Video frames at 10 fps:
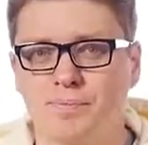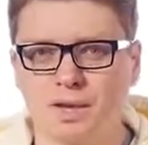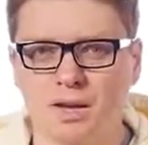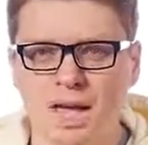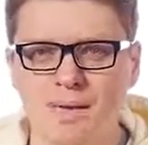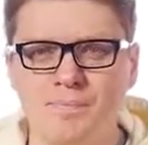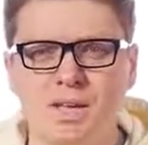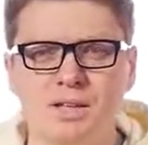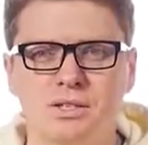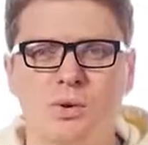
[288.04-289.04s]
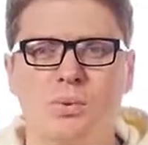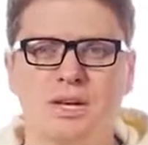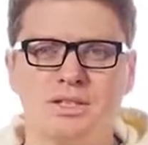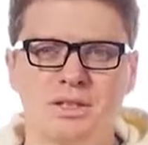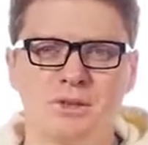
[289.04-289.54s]
Okay, so
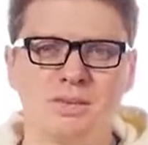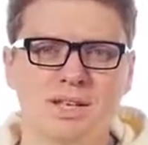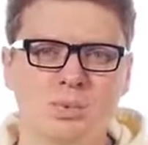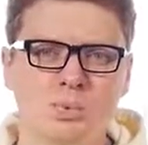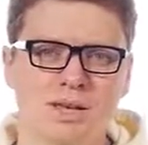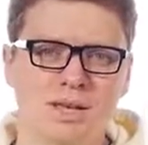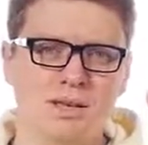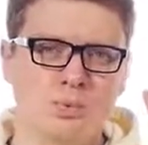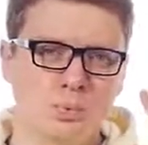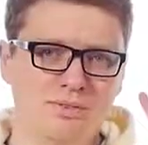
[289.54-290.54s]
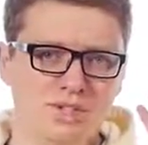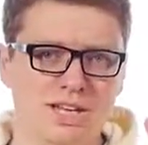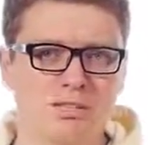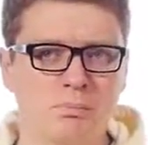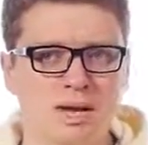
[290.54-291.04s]
assume that we've
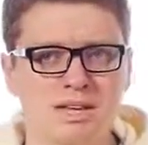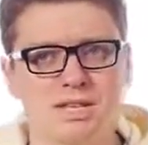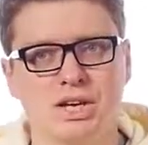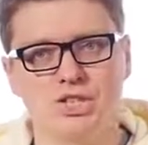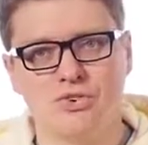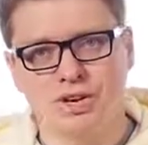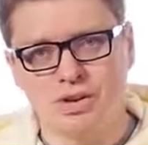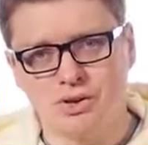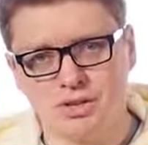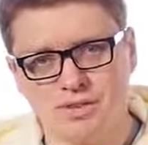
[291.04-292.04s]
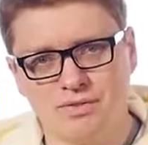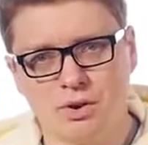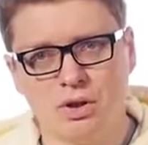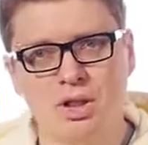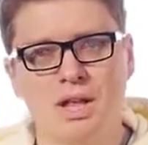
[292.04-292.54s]
just made such a recursive
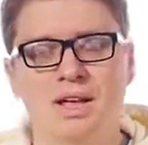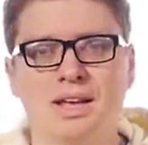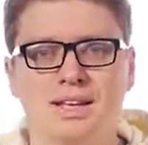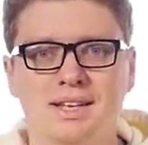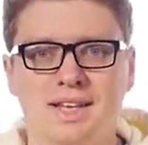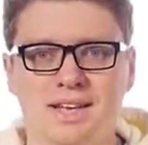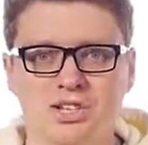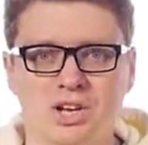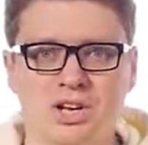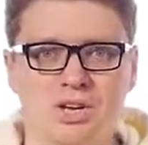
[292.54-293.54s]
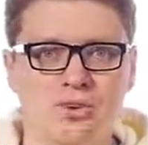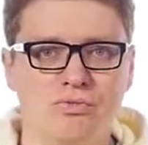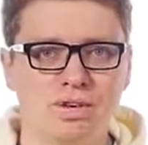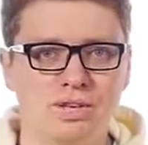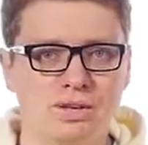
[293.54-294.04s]
call, and it actually
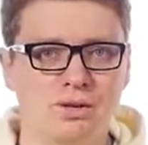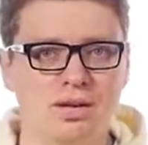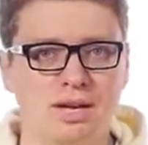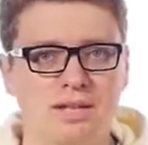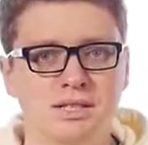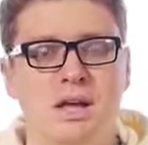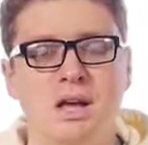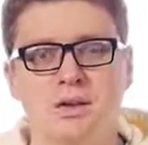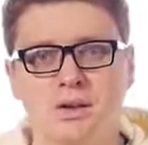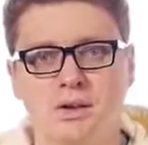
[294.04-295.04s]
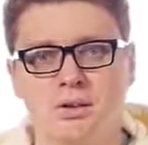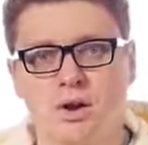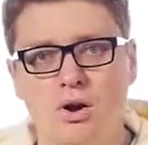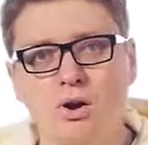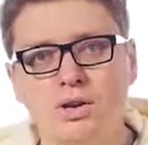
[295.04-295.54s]
returned us not
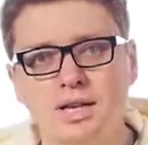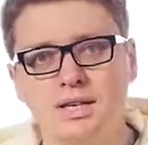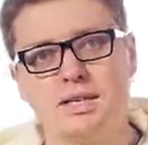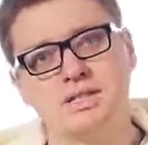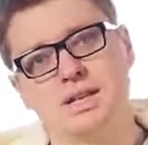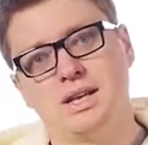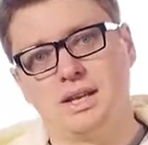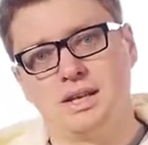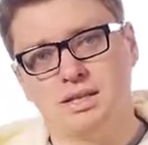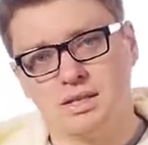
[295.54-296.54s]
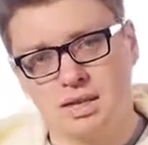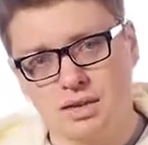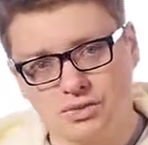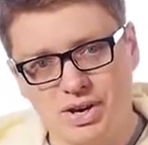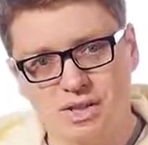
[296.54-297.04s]
only
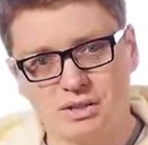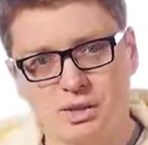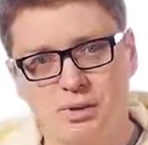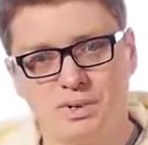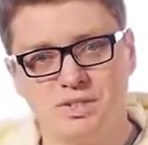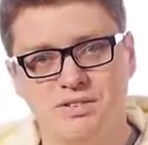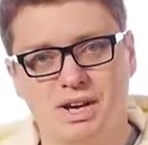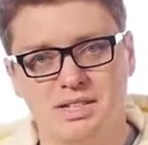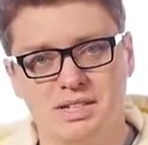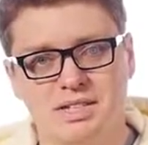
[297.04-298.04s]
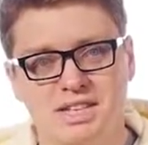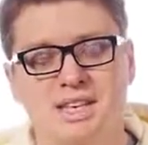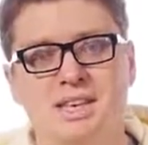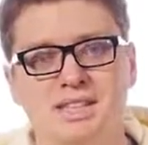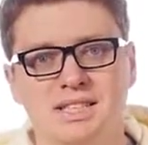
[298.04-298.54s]
the greatest common divisor
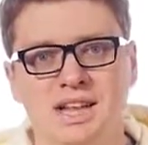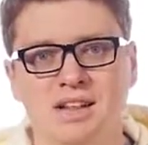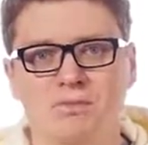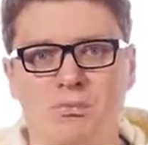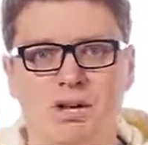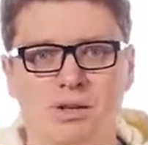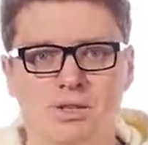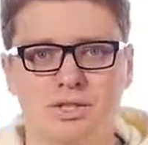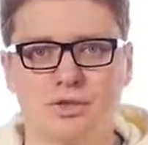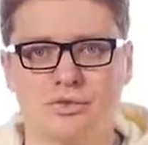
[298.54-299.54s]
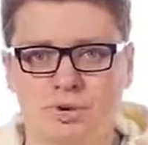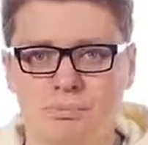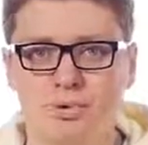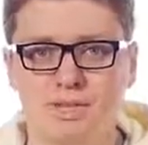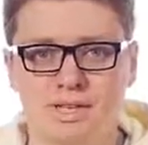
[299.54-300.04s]
d itself, but also a
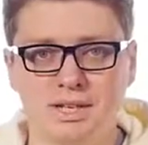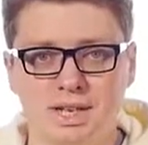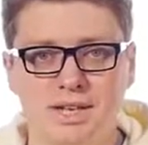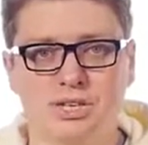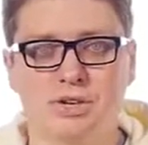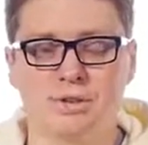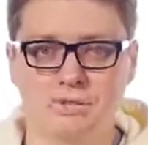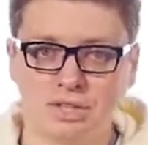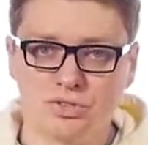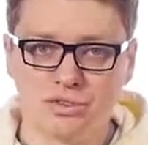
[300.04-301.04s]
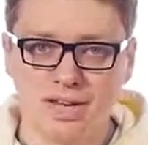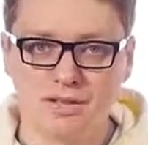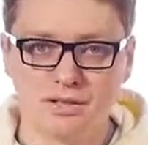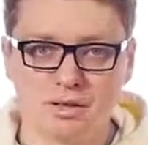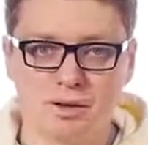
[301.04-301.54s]
representation of this
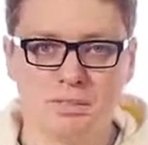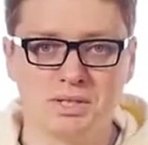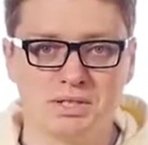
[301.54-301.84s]
greatest common